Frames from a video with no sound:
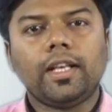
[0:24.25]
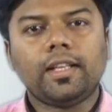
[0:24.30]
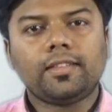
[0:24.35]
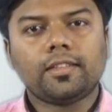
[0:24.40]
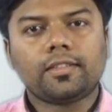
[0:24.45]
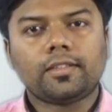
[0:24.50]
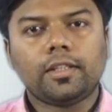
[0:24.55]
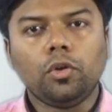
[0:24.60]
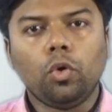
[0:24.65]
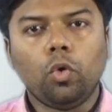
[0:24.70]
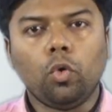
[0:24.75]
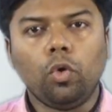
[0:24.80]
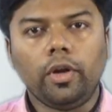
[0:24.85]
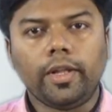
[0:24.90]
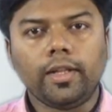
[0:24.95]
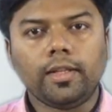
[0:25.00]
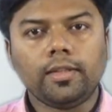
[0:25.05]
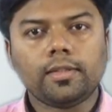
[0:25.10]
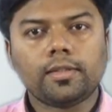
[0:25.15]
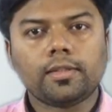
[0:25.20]
the existing
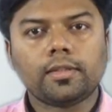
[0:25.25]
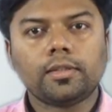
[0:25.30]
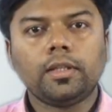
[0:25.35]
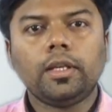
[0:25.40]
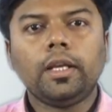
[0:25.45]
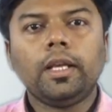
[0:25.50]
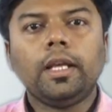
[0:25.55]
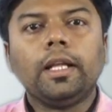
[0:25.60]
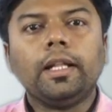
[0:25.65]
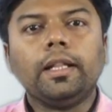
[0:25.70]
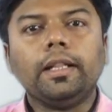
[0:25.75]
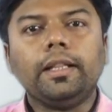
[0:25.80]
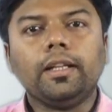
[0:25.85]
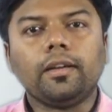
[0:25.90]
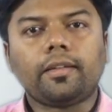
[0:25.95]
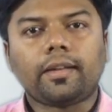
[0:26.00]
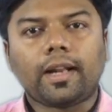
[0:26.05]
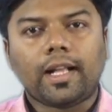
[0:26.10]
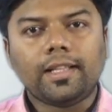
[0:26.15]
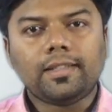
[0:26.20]
holdings,
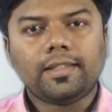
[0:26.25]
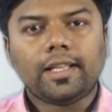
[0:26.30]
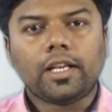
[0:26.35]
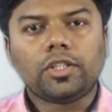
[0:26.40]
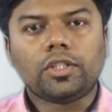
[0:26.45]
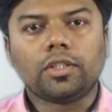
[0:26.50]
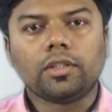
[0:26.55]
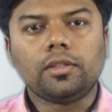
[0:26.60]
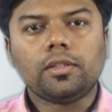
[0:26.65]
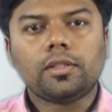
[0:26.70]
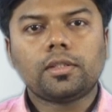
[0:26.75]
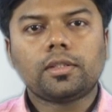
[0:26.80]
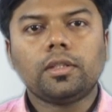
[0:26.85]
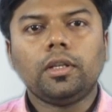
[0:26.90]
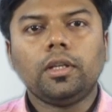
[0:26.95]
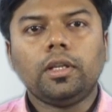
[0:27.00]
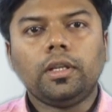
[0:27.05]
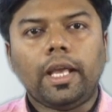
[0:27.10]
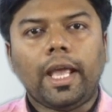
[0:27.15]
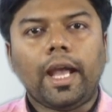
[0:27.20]
their transactions,
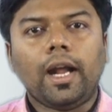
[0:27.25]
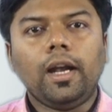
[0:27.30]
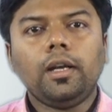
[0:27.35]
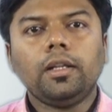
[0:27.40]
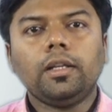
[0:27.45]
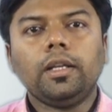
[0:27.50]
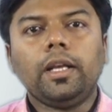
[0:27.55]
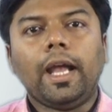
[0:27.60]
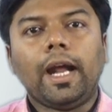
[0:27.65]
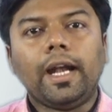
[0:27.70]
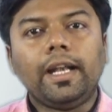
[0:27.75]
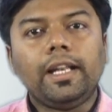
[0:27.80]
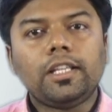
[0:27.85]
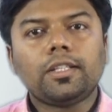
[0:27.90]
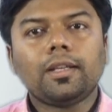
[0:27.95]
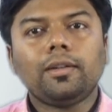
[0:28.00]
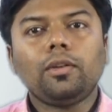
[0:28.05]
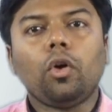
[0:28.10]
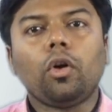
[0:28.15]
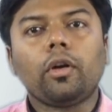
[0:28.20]
and
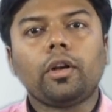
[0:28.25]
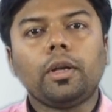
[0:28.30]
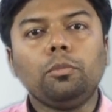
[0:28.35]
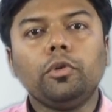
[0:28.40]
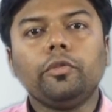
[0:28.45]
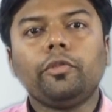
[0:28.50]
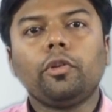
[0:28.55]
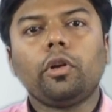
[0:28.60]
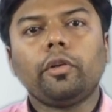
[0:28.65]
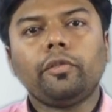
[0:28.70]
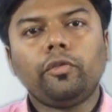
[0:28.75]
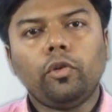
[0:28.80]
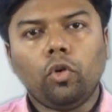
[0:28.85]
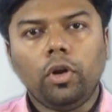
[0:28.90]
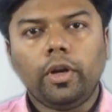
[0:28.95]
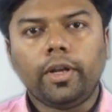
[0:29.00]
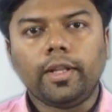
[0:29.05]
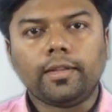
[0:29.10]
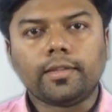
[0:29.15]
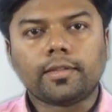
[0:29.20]
addition or removal of
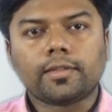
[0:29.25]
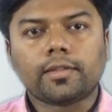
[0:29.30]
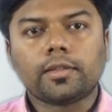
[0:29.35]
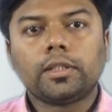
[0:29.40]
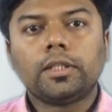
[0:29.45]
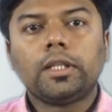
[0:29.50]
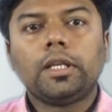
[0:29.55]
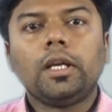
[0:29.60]
holdings.